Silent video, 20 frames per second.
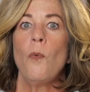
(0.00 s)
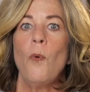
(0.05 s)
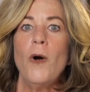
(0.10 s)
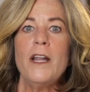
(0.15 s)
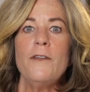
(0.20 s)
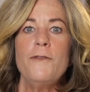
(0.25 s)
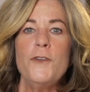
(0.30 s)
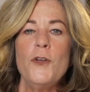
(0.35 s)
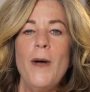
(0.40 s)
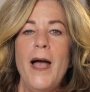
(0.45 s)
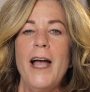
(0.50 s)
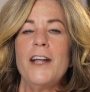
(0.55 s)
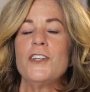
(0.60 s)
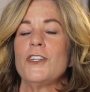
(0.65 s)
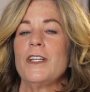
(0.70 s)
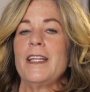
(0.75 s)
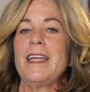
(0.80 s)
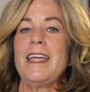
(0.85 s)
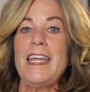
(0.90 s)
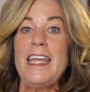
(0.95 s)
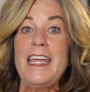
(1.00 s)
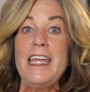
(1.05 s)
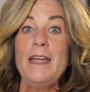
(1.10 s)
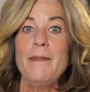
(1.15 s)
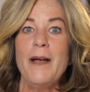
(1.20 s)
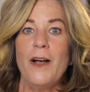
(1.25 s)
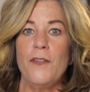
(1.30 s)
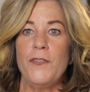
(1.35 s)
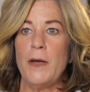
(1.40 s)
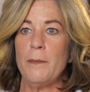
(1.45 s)
what if you actually
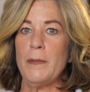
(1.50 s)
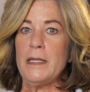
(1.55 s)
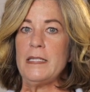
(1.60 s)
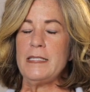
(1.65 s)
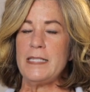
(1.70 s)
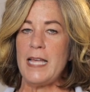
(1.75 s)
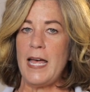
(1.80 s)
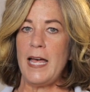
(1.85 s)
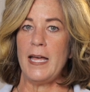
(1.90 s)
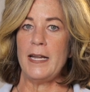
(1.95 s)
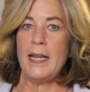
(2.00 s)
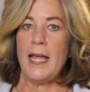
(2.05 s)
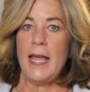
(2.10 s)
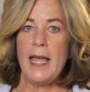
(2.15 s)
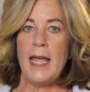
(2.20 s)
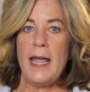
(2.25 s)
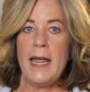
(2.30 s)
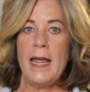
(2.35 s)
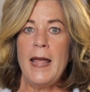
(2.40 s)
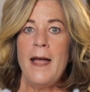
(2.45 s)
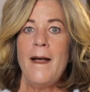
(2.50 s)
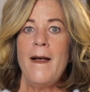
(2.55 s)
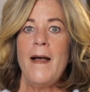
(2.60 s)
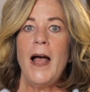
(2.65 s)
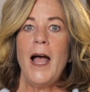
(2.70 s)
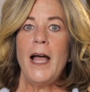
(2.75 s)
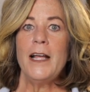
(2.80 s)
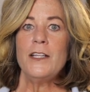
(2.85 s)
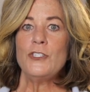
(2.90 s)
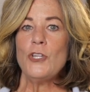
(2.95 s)
emailed them and said, hey,
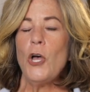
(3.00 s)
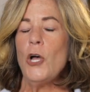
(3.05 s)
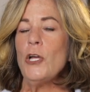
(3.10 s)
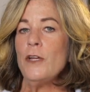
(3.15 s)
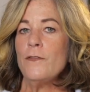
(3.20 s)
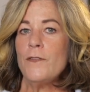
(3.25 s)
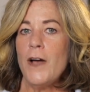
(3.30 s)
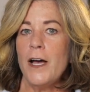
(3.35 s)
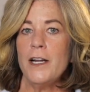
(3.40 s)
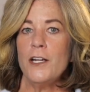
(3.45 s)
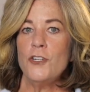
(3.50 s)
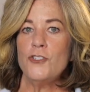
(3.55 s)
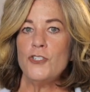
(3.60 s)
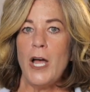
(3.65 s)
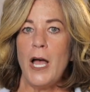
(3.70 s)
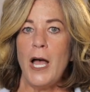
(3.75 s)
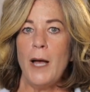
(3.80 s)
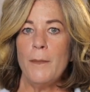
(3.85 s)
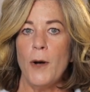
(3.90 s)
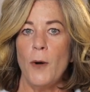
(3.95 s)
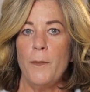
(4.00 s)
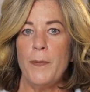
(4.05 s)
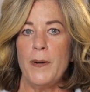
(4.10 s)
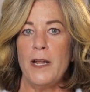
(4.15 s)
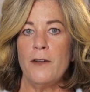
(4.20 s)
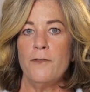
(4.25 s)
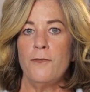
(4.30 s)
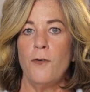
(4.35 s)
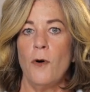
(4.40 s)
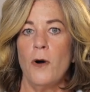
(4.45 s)
I saw you've got a job
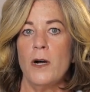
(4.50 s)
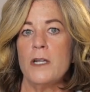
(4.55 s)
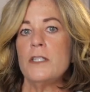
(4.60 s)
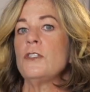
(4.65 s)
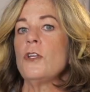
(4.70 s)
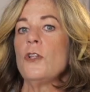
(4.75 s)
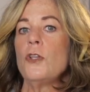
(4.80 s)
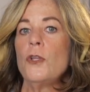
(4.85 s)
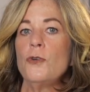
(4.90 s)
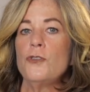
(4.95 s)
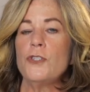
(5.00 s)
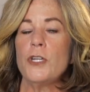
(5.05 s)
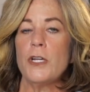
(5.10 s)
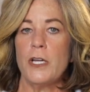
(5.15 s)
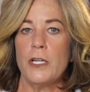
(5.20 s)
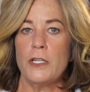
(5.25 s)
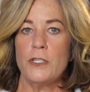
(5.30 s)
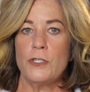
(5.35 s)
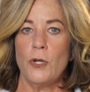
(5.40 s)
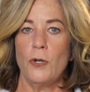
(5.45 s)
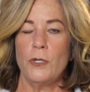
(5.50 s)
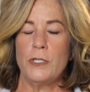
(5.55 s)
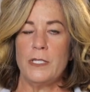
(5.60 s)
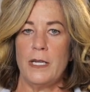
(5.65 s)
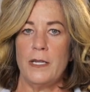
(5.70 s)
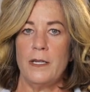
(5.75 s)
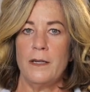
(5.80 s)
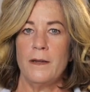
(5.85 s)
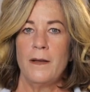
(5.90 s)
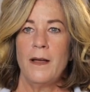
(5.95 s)
opening for a solution
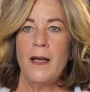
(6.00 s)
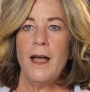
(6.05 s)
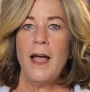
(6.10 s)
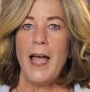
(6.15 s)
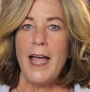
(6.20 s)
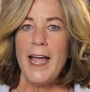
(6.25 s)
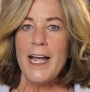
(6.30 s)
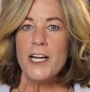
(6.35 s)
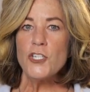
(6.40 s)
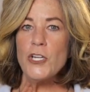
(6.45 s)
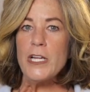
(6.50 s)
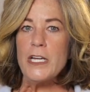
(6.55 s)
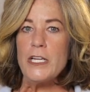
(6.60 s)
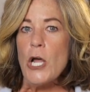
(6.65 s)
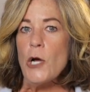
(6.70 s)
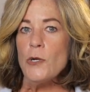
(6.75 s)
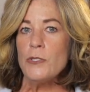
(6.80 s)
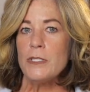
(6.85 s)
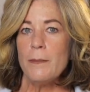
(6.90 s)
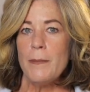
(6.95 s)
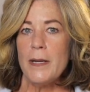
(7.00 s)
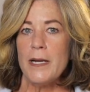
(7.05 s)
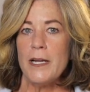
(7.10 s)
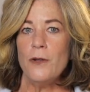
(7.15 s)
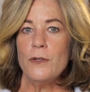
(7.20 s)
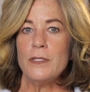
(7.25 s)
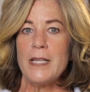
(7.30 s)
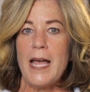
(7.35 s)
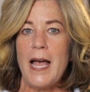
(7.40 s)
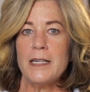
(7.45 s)
consultant. I actually know somebody
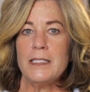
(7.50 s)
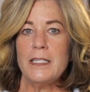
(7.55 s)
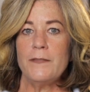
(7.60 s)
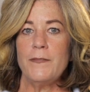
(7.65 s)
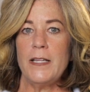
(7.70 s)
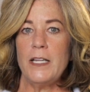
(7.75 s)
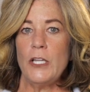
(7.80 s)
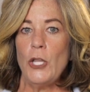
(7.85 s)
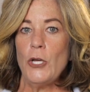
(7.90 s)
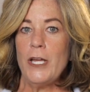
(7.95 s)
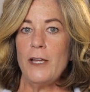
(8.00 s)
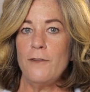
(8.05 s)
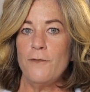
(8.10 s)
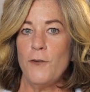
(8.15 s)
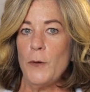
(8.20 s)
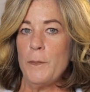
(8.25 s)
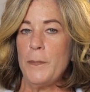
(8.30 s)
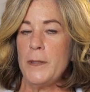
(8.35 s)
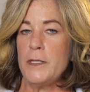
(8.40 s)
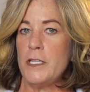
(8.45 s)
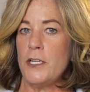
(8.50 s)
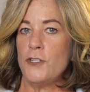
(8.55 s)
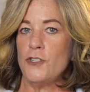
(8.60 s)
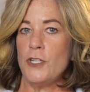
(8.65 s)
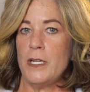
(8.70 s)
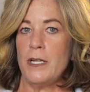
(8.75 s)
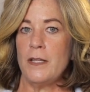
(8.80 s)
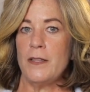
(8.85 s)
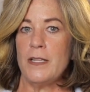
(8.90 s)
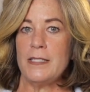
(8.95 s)
who's actively looking for a
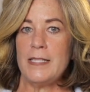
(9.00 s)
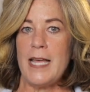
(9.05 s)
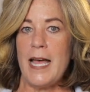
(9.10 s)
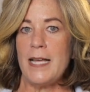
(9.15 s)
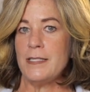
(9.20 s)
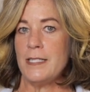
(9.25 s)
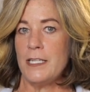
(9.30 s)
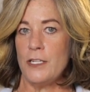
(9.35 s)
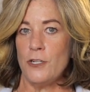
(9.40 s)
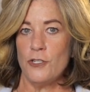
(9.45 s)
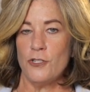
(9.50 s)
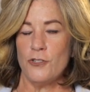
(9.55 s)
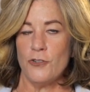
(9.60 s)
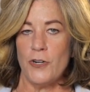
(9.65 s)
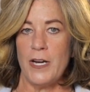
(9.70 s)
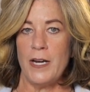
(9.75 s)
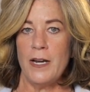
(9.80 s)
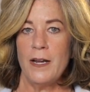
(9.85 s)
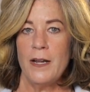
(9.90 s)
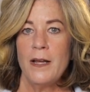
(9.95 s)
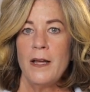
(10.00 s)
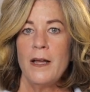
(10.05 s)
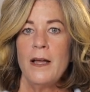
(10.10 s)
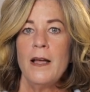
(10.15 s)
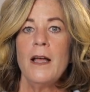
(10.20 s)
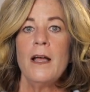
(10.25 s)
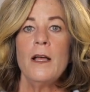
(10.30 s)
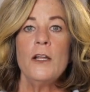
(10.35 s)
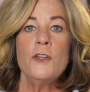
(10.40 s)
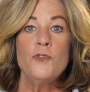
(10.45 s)
position in the SaaS industry.
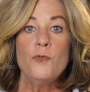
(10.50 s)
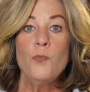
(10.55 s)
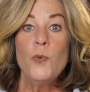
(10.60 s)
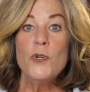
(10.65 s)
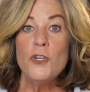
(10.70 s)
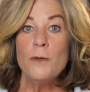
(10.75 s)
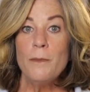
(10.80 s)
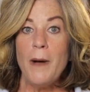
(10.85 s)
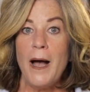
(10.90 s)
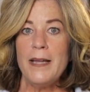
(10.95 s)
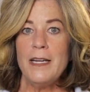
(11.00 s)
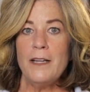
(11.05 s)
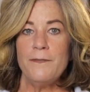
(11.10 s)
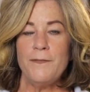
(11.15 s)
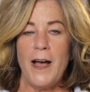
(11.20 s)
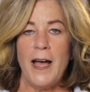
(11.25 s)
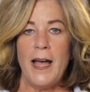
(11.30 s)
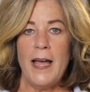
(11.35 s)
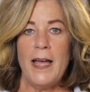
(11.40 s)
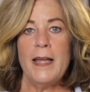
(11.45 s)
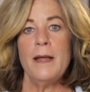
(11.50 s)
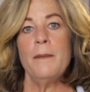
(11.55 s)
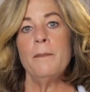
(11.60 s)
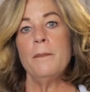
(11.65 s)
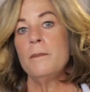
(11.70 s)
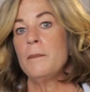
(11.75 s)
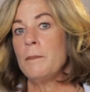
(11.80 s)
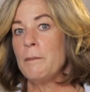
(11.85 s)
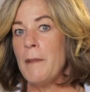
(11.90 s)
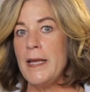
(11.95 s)
Would you mind if I
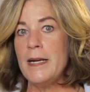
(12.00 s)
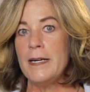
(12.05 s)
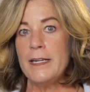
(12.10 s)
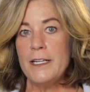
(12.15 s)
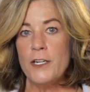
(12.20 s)
made an